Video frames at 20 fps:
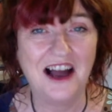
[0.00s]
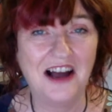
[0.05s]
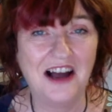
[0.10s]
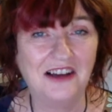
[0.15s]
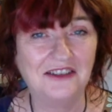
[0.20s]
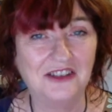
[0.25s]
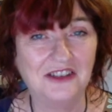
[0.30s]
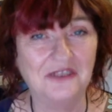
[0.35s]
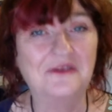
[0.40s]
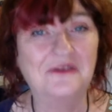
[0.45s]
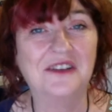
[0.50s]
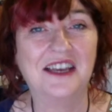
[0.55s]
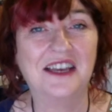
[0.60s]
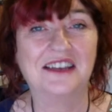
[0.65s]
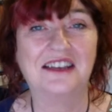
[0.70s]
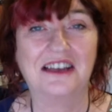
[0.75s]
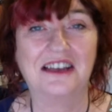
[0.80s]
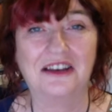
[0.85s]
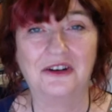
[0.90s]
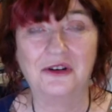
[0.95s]
don't
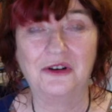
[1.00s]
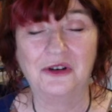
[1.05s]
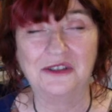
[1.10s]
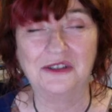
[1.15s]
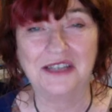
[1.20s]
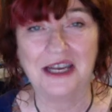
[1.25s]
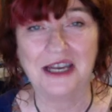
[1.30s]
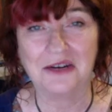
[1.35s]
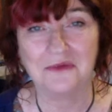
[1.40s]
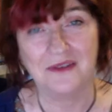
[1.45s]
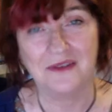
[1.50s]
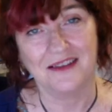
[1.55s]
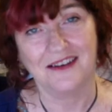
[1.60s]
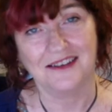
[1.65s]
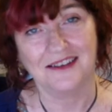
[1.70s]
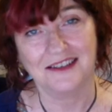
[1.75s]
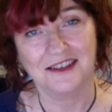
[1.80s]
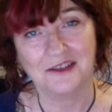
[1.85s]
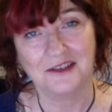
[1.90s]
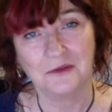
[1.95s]
forget to get in contact with
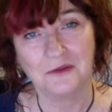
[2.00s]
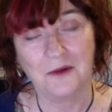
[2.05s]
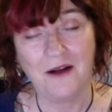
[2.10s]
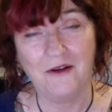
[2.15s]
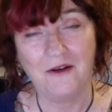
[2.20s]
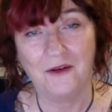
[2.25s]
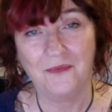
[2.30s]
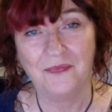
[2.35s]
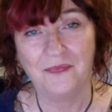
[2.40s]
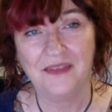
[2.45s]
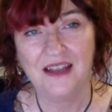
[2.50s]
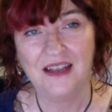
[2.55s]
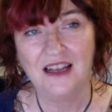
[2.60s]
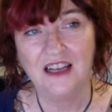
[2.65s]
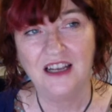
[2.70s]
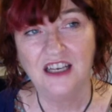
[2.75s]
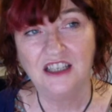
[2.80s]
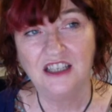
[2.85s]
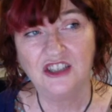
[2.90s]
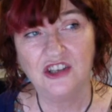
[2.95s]
us as well.
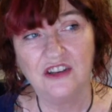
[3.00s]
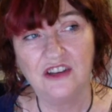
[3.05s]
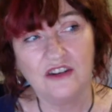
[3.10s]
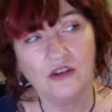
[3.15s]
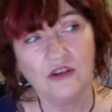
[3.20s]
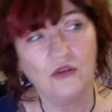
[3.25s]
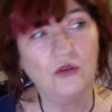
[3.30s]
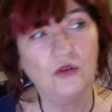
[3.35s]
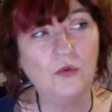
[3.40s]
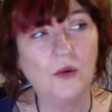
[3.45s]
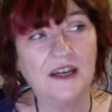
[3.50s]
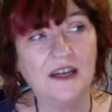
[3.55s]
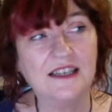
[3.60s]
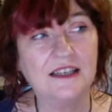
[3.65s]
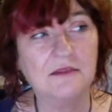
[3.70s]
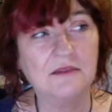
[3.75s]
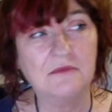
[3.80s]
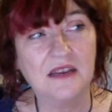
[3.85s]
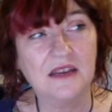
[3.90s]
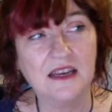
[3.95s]
So there are all ways
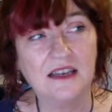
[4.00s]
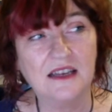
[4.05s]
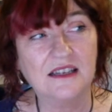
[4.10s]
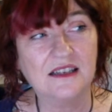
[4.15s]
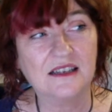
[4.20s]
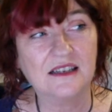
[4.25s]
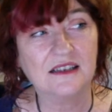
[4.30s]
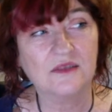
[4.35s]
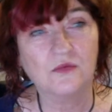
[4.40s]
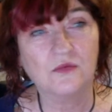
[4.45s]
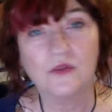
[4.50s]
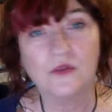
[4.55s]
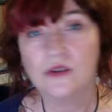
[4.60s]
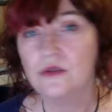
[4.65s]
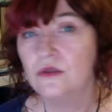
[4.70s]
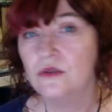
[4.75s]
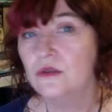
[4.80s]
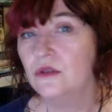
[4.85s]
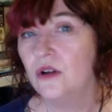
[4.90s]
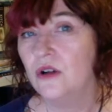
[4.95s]
and means. We're
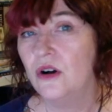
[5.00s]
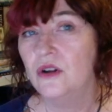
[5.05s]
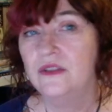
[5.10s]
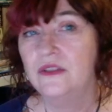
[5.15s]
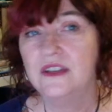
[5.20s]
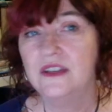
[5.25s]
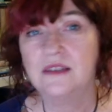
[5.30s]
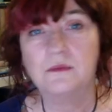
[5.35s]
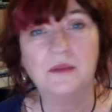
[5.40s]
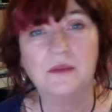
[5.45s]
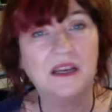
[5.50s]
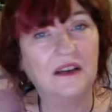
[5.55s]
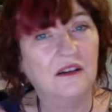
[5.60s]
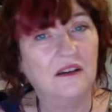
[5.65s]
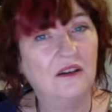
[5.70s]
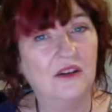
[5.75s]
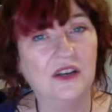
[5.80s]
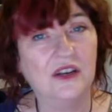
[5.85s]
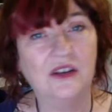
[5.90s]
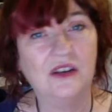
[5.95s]
all on this big
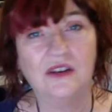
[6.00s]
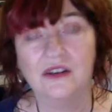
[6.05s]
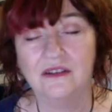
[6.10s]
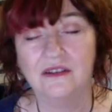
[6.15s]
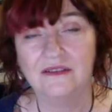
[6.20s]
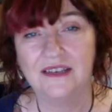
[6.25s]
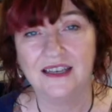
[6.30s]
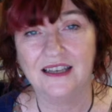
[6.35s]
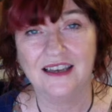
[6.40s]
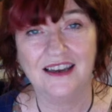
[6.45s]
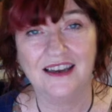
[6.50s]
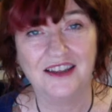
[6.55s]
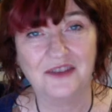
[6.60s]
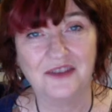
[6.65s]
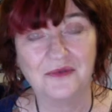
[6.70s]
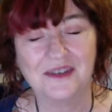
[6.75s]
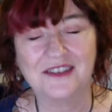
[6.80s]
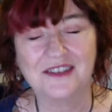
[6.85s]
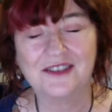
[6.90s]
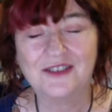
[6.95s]
learning curve together.
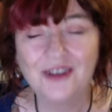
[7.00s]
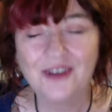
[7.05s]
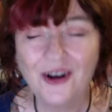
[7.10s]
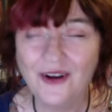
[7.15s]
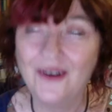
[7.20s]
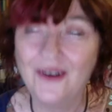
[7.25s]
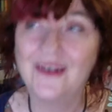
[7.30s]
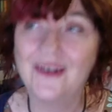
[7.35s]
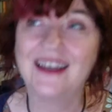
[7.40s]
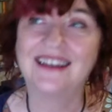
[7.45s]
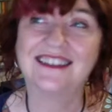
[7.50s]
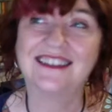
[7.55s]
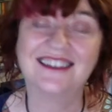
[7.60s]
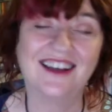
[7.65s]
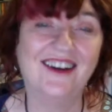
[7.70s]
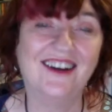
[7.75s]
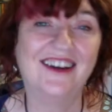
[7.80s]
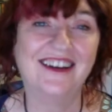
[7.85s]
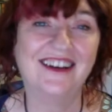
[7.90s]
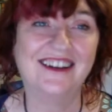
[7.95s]
We're so
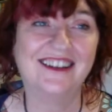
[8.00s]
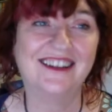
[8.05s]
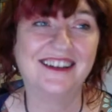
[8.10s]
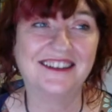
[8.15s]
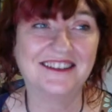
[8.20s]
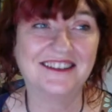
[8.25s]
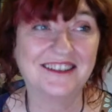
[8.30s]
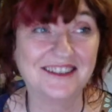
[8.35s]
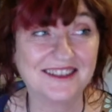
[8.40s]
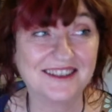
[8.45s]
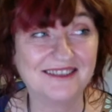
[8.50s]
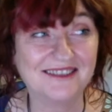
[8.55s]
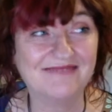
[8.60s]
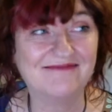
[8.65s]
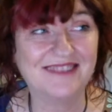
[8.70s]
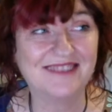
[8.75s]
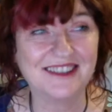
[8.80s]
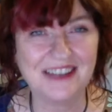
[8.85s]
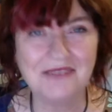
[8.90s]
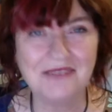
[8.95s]
excited that
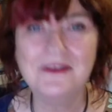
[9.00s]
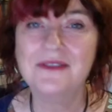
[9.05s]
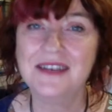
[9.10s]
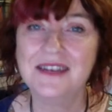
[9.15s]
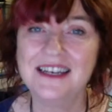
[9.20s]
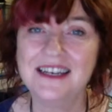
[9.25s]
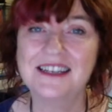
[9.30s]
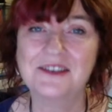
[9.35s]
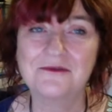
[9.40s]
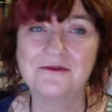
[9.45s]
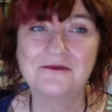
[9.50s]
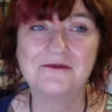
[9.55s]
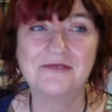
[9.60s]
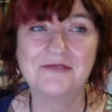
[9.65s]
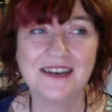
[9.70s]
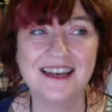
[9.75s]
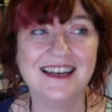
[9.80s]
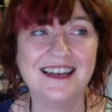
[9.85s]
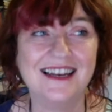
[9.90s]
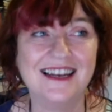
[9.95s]
some of it is
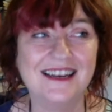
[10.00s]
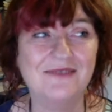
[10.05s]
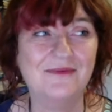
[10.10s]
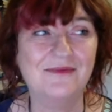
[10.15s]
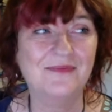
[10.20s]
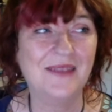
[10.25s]
really